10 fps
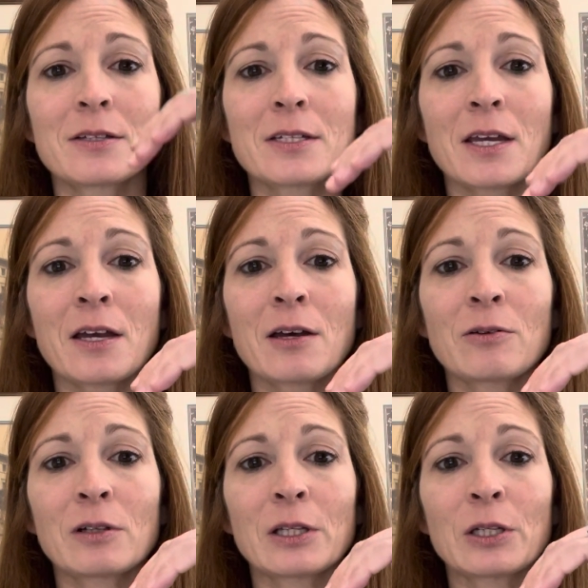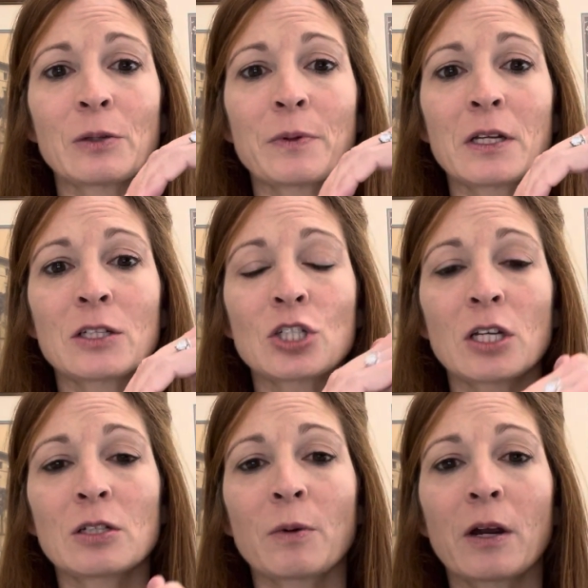down a little bit in
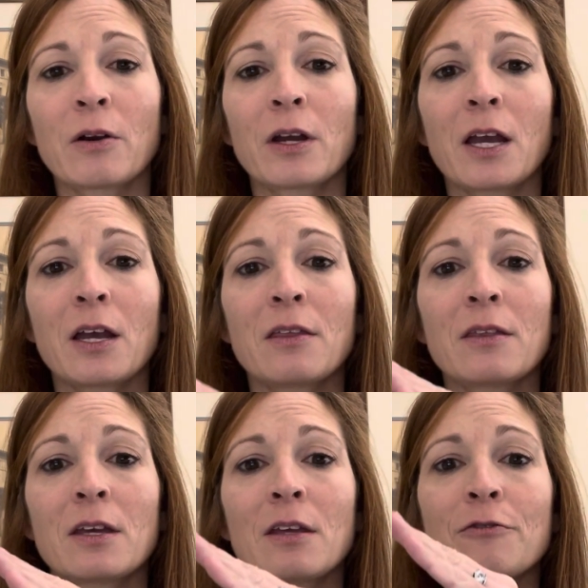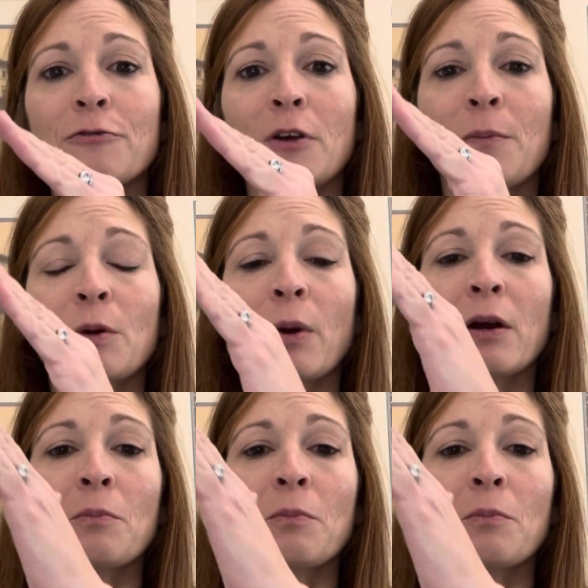January, and then February,